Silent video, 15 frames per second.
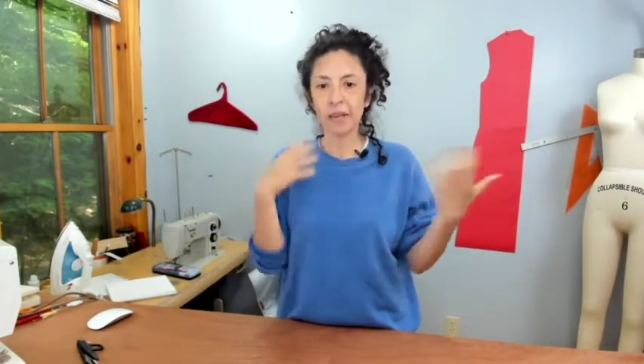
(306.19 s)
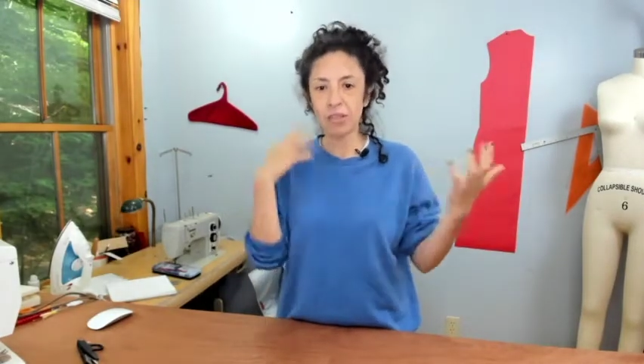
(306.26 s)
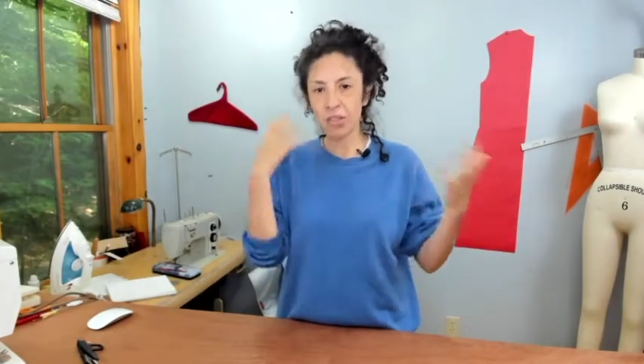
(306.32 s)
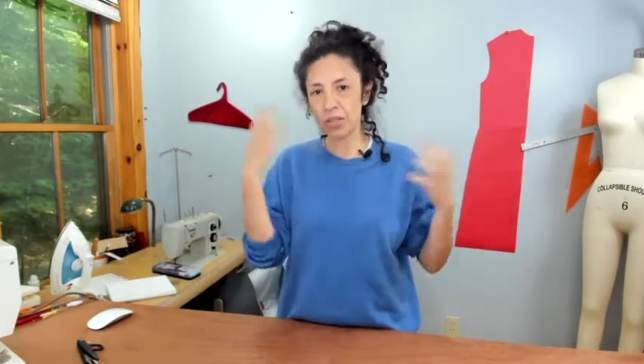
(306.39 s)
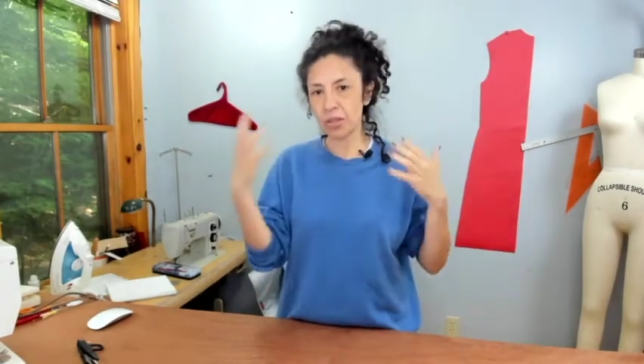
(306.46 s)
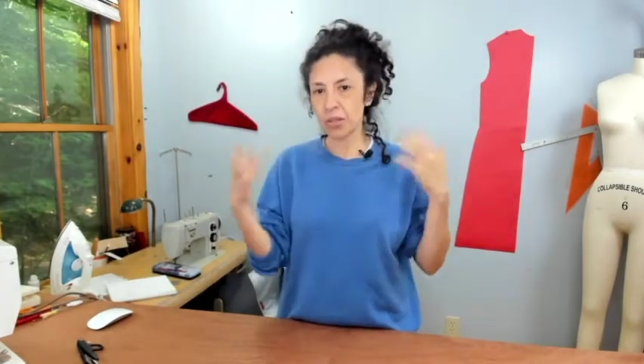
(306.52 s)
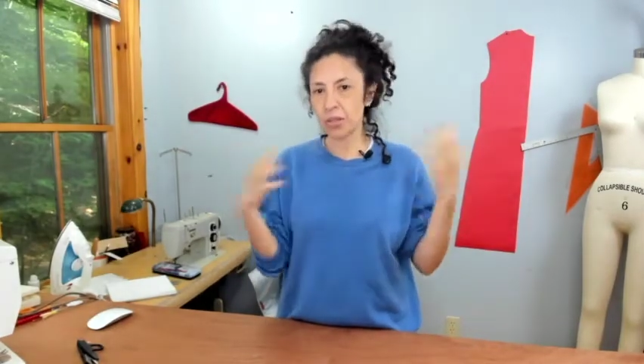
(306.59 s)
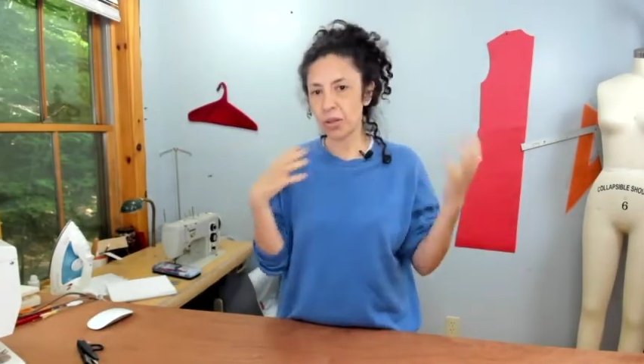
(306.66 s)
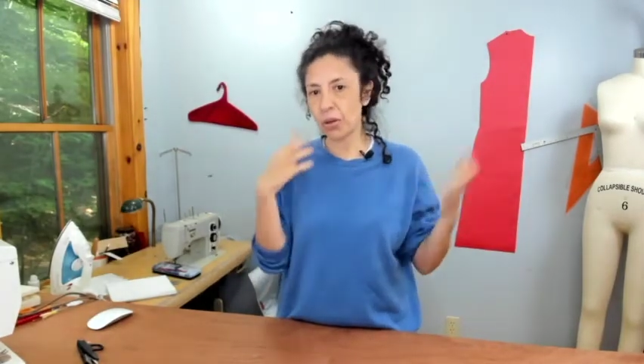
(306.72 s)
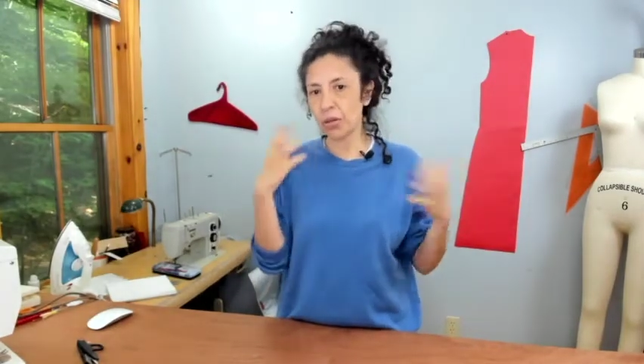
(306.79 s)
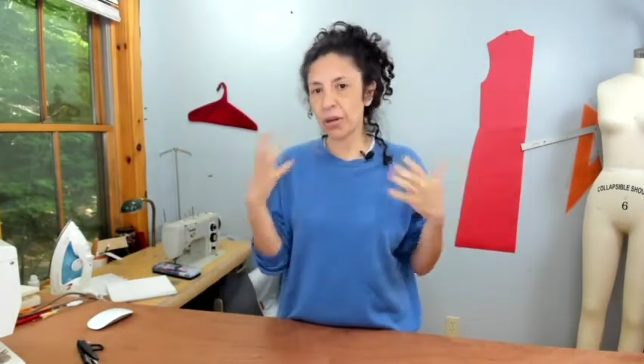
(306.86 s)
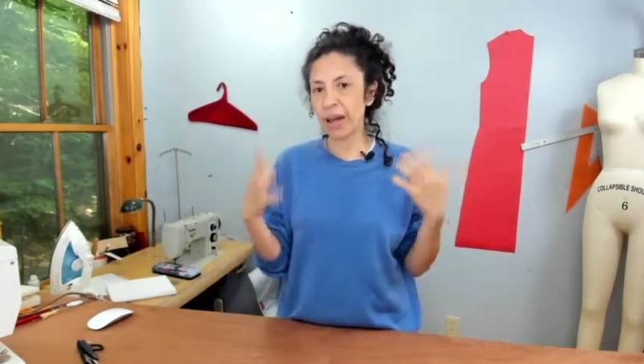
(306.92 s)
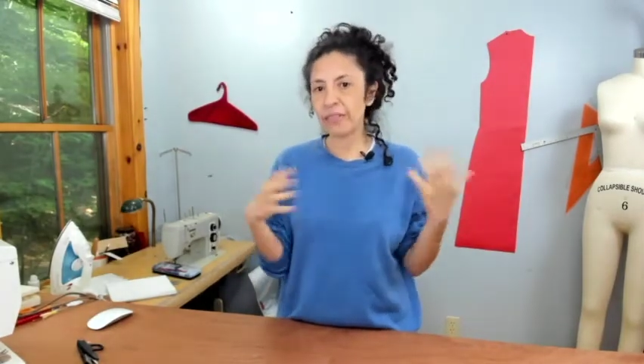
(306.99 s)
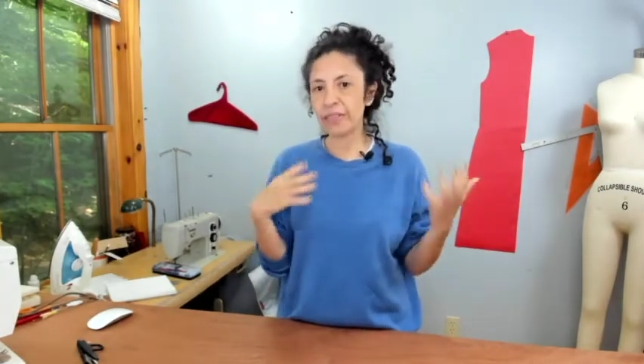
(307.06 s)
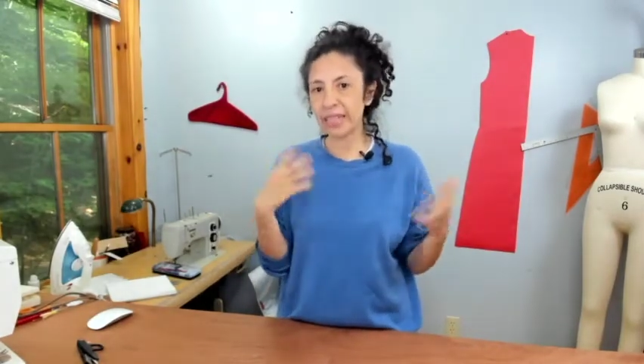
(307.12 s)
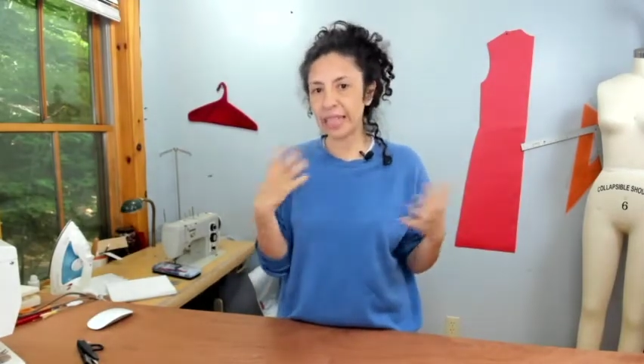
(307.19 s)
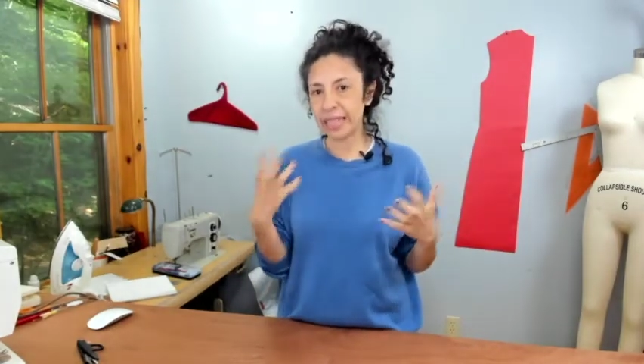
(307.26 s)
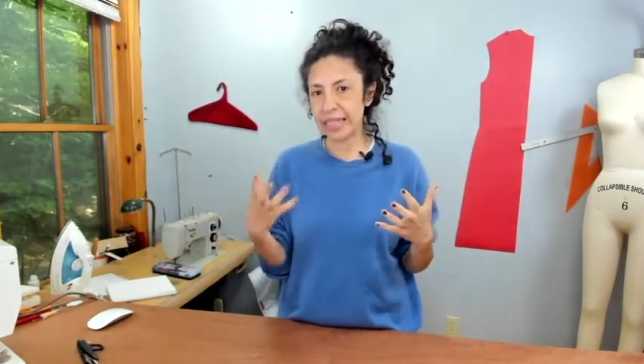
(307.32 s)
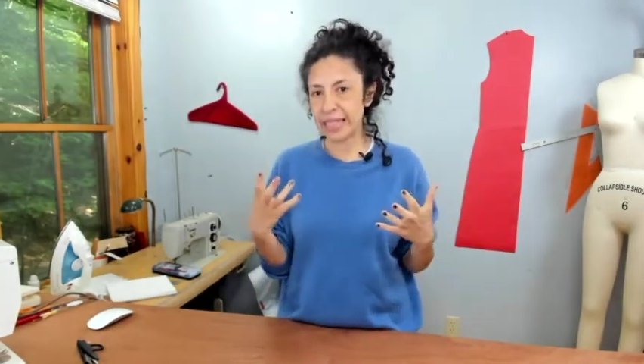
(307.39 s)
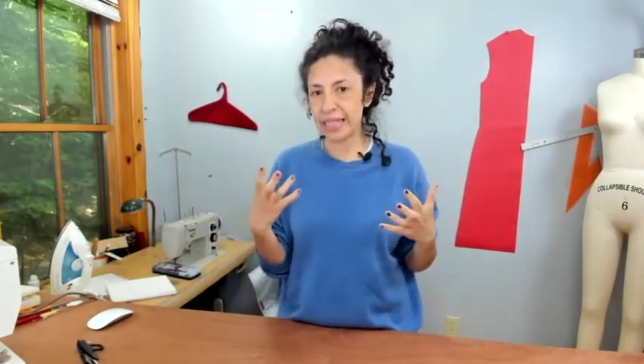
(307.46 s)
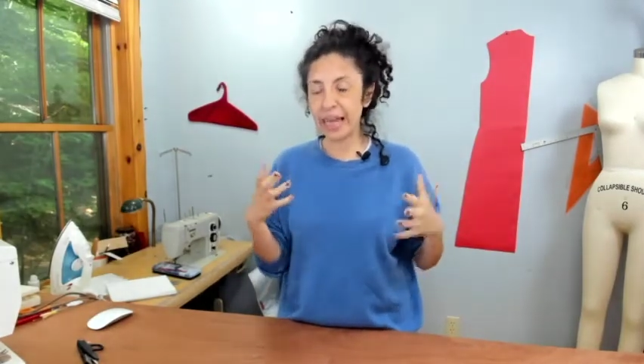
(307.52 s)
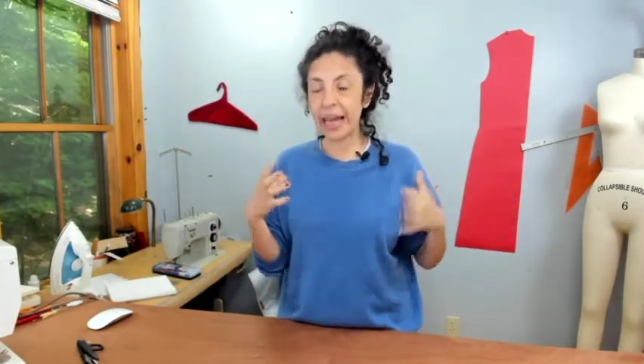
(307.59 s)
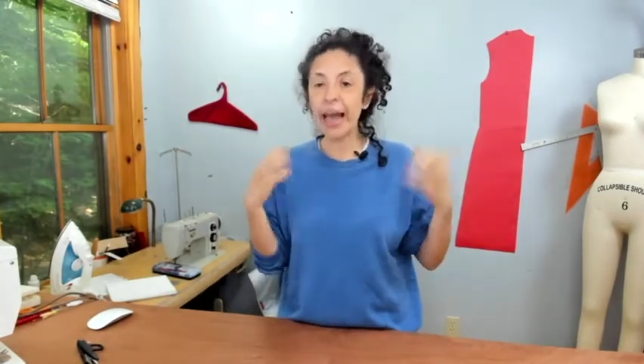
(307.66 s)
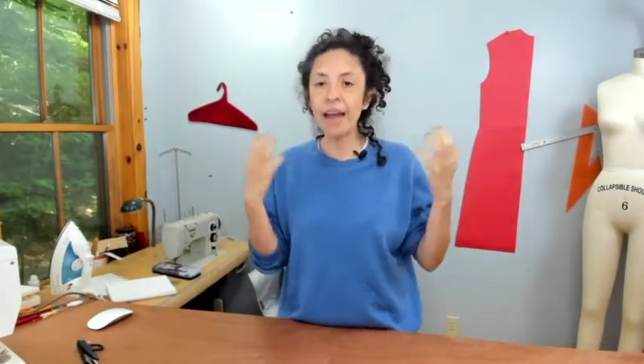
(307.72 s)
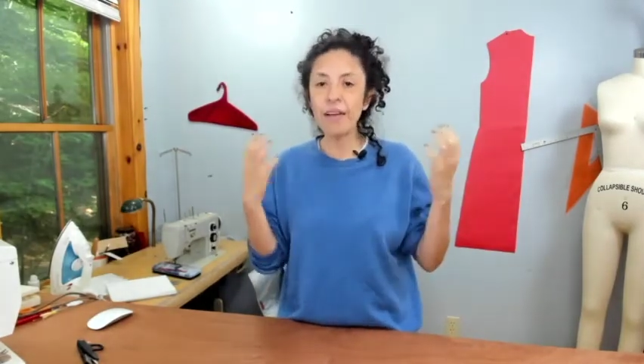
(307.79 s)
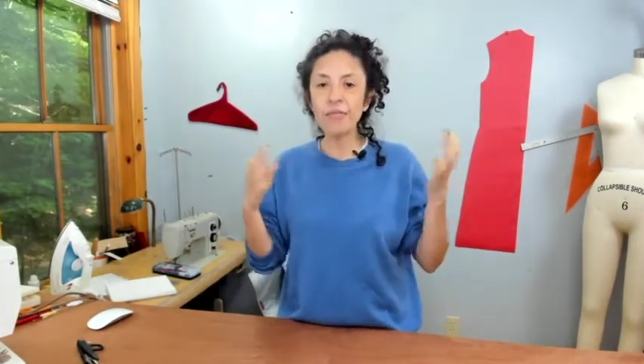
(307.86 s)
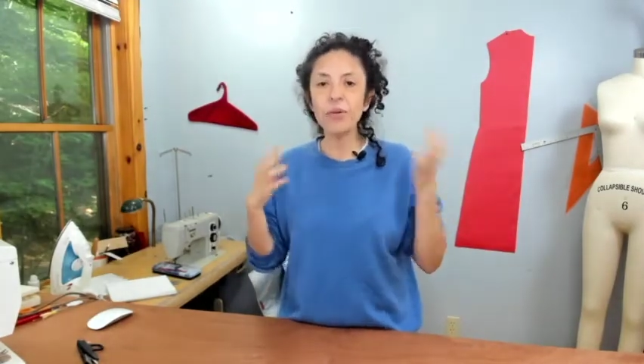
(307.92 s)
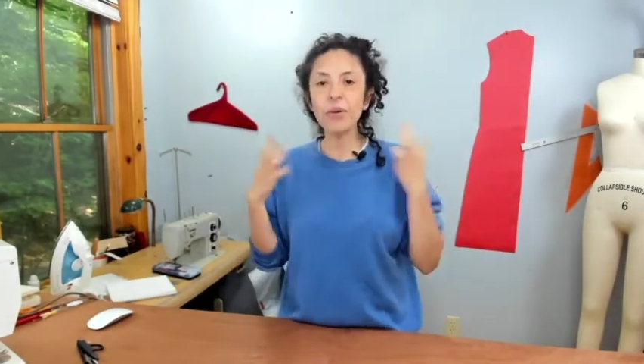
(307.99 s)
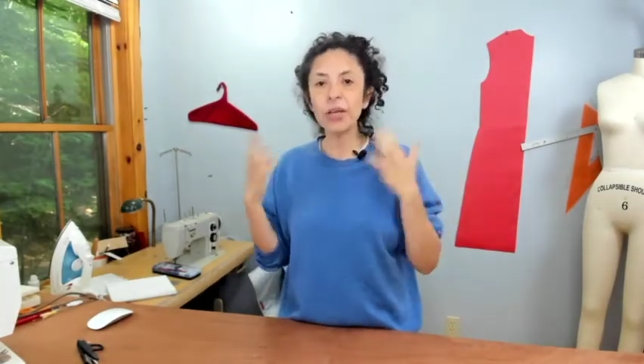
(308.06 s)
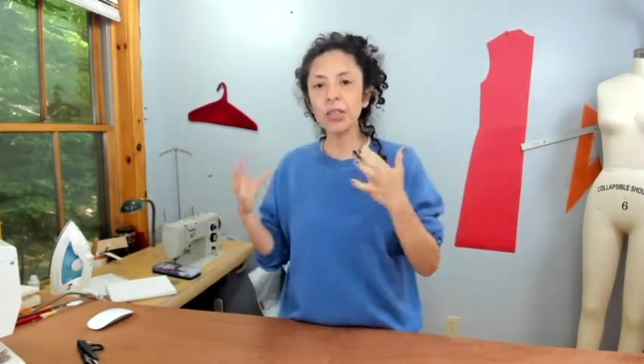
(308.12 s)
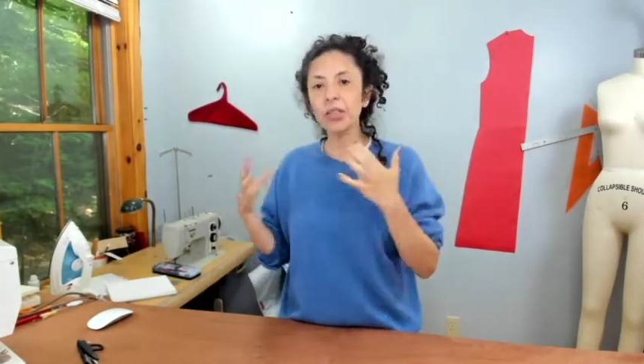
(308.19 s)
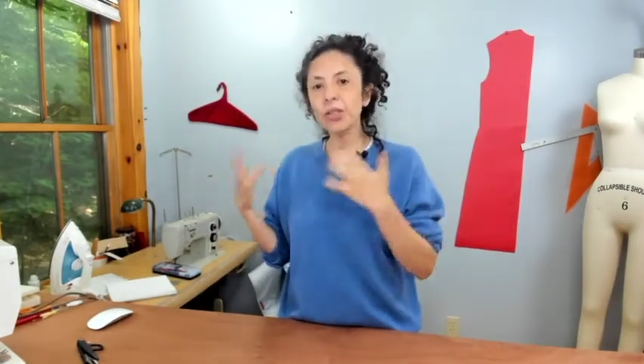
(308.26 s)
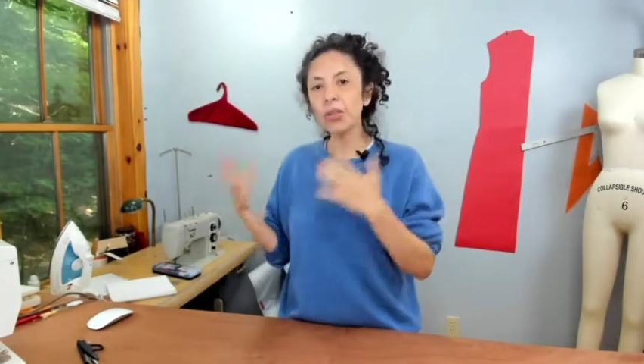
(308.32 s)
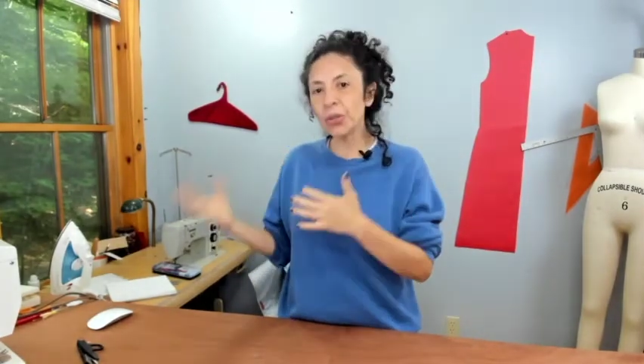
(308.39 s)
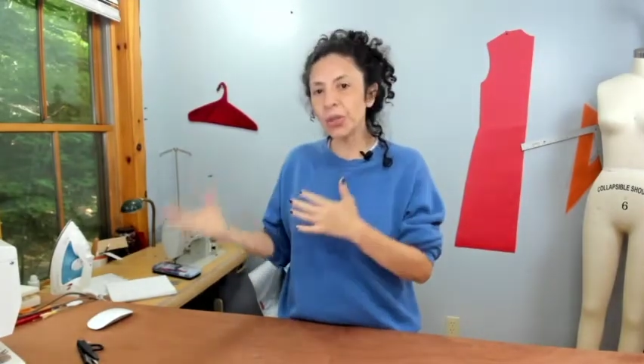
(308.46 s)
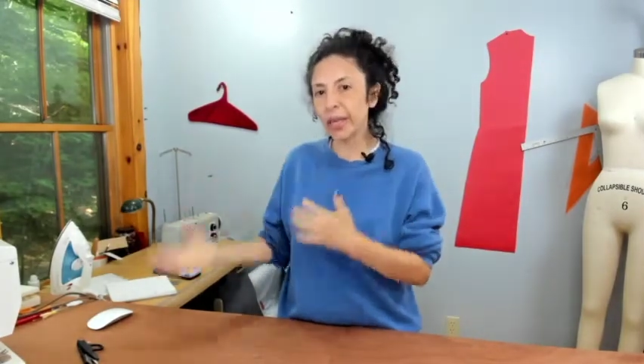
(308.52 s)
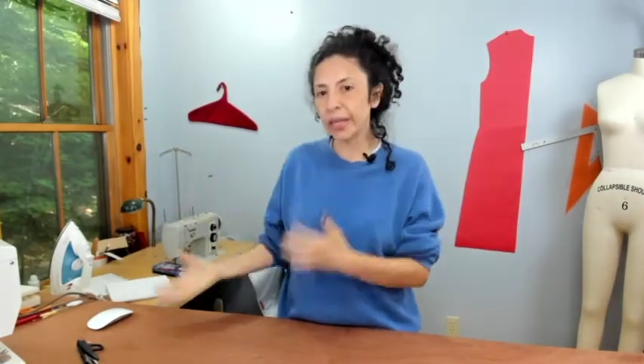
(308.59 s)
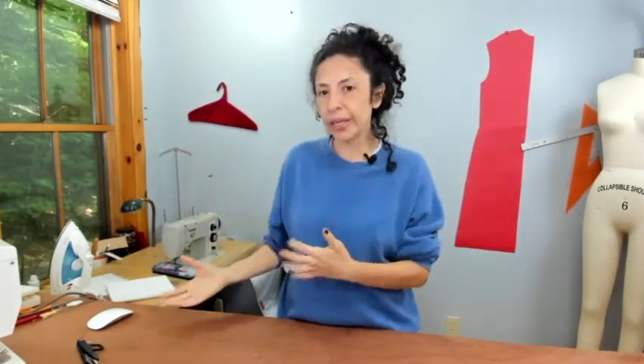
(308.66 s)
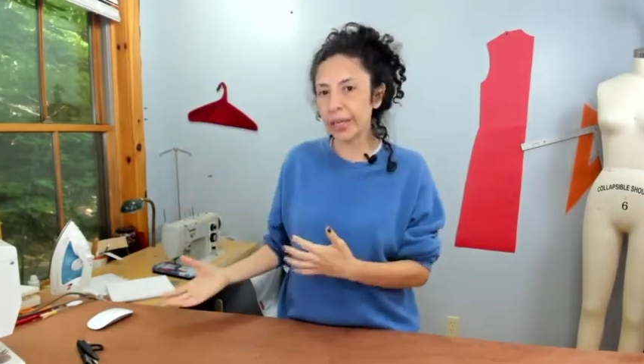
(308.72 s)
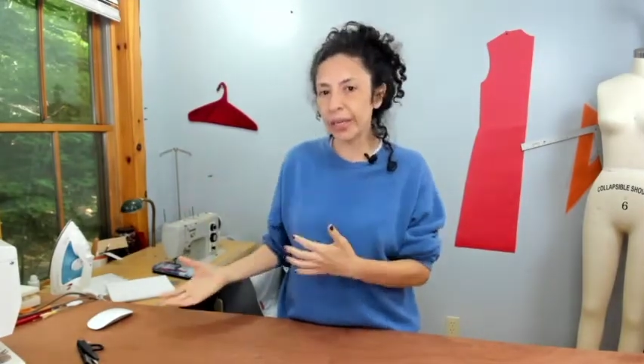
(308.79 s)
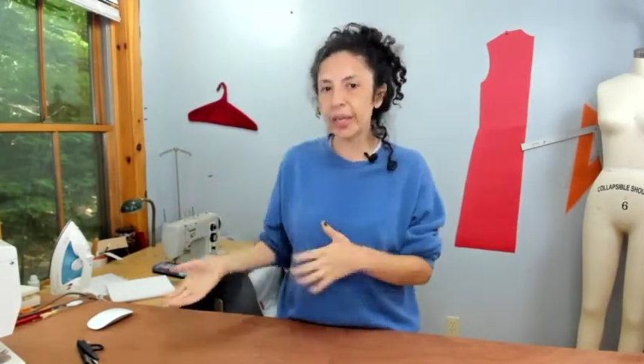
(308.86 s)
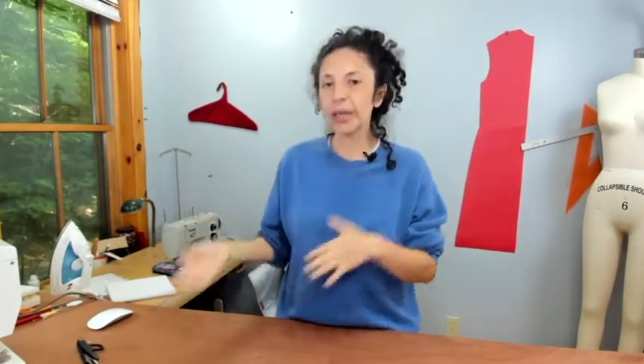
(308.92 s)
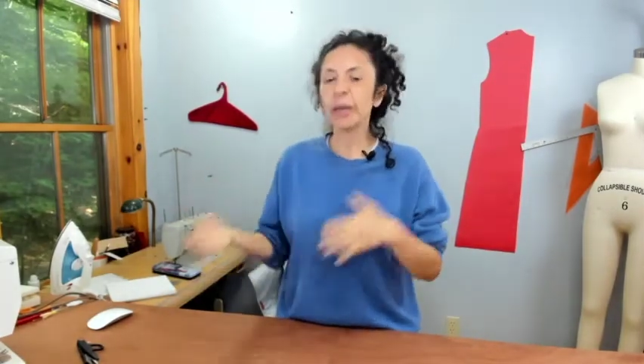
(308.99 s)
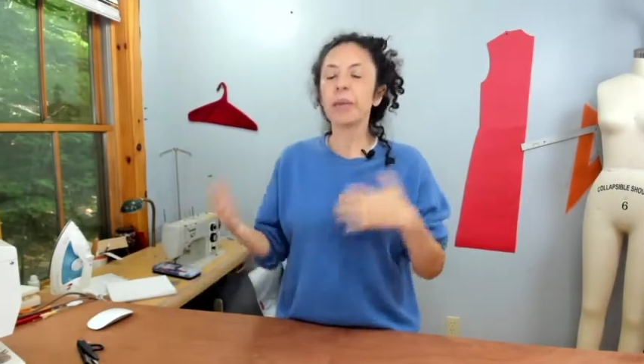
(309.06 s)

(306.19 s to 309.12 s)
just so you have an idea, everyone knew her